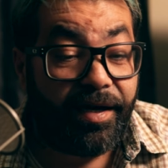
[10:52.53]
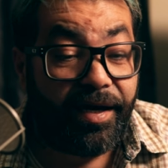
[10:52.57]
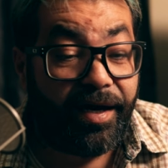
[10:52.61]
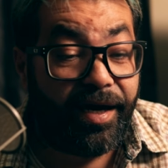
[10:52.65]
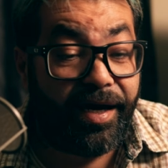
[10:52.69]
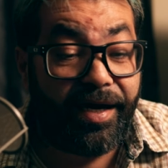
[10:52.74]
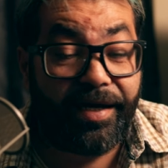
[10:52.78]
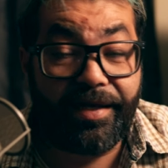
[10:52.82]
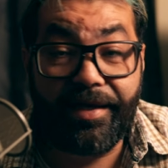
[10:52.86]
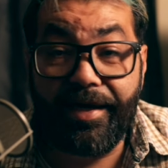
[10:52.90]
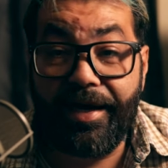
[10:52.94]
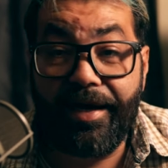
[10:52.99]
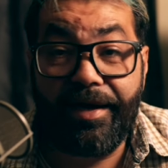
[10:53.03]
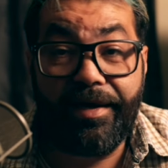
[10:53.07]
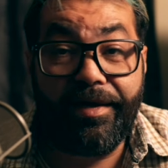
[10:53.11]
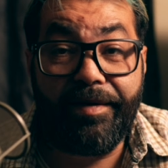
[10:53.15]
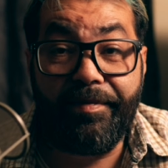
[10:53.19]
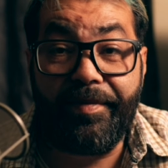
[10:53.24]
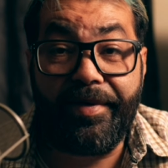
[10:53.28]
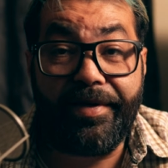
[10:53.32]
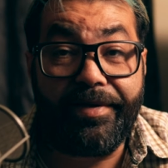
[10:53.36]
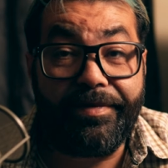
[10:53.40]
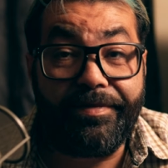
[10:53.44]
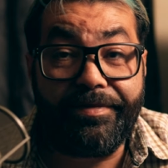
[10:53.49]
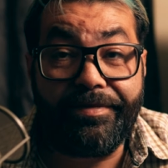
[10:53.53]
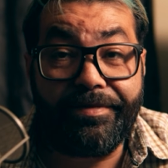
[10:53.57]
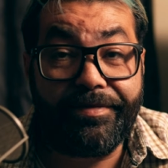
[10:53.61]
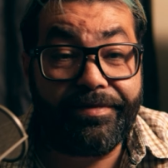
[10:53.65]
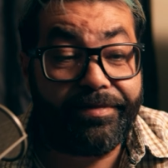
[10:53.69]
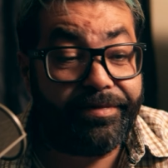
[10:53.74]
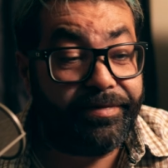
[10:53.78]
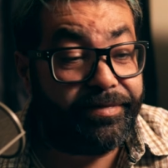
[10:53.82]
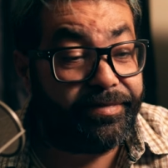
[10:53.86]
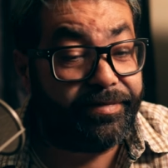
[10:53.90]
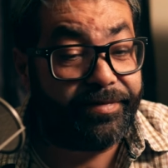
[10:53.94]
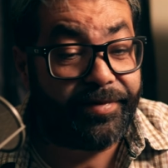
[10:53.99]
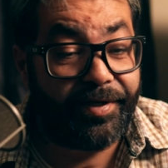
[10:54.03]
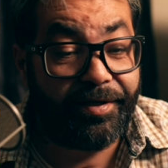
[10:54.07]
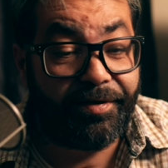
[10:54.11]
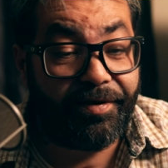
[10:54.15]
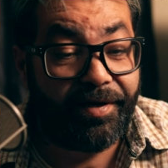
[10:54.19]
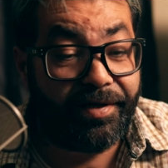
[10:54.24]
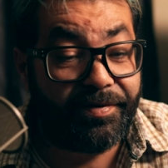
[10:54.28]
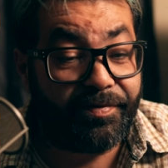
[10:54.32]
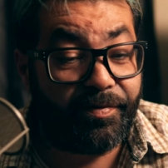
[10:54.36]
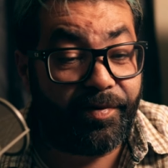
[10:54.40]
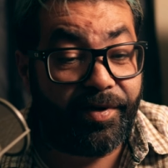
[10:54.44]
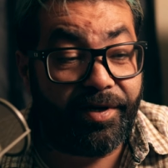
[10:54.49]
ain't that limit. No,
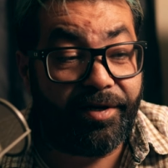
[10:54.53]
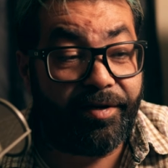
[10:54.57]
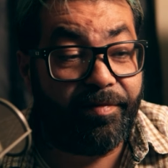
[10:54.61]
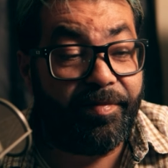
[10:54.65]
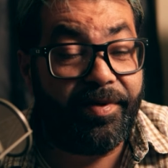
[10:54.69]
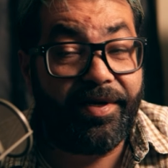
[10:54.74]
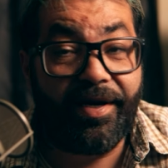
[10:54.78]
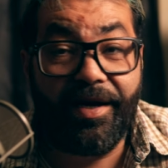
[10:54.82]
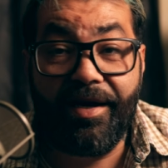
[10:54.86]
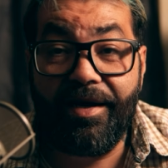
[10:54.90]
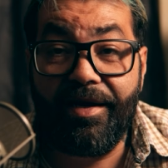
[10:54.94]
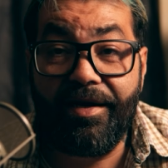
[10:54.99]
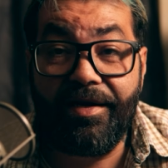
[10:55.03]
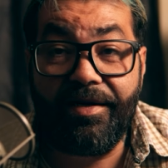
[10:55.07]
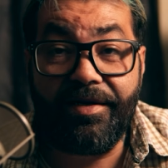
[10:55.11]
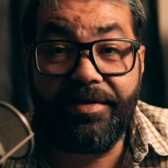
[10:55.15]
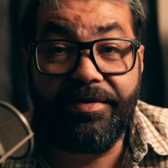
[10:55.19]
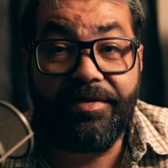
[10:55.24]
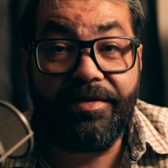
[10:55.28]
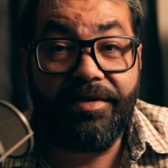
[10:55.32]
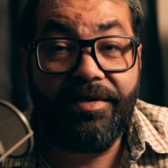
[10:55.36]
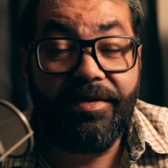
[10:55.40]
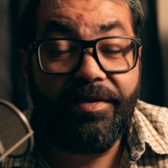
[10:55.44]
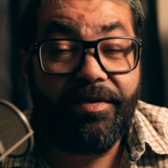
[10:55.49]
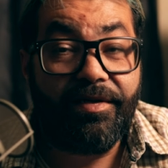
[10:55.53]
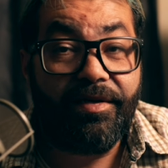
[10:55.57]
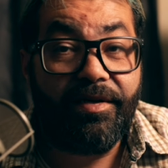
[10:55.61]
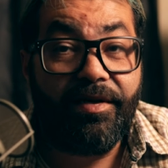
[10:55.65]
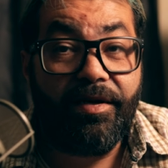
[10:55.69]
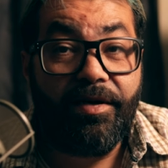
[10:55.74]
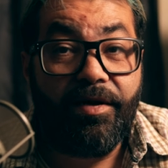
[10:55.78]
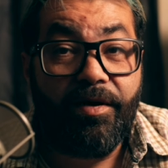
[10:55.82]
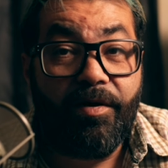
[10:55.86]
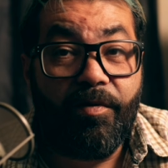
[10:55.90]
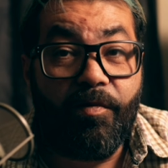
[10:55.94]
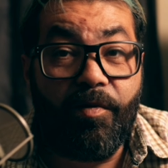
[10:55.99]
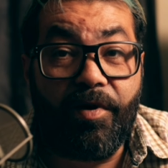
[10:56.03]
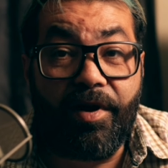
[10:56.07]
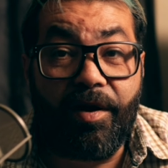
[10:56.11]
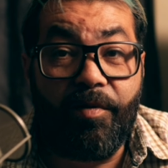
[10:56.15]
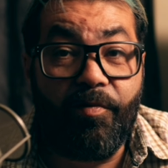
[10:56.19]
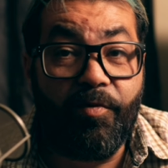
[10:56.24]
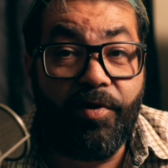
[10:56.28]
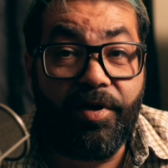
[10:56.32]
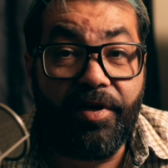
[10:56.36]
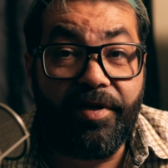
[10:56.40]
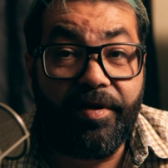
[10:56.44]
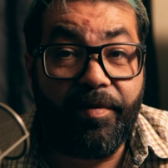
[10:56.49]
that's well beyond what
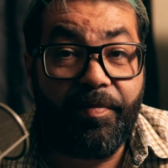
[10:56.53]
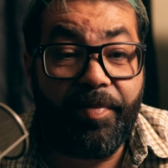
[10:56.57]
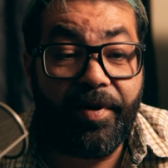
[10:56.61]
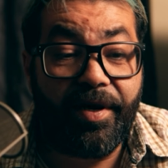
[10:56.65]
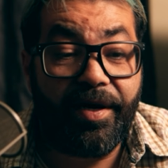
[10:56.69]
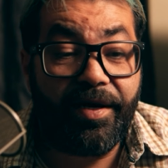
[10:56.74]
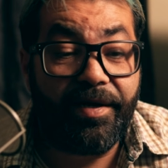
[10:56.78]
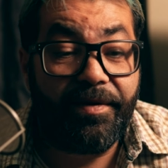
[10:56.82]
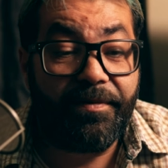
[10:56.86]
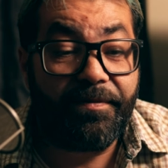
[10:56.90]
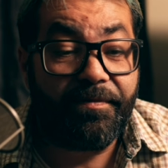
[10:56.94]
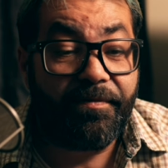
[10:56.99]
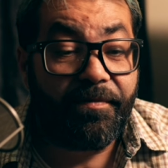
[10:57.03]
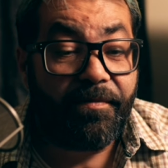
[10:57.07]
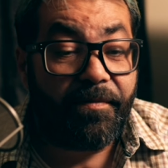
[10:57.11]
I'm willing to pay.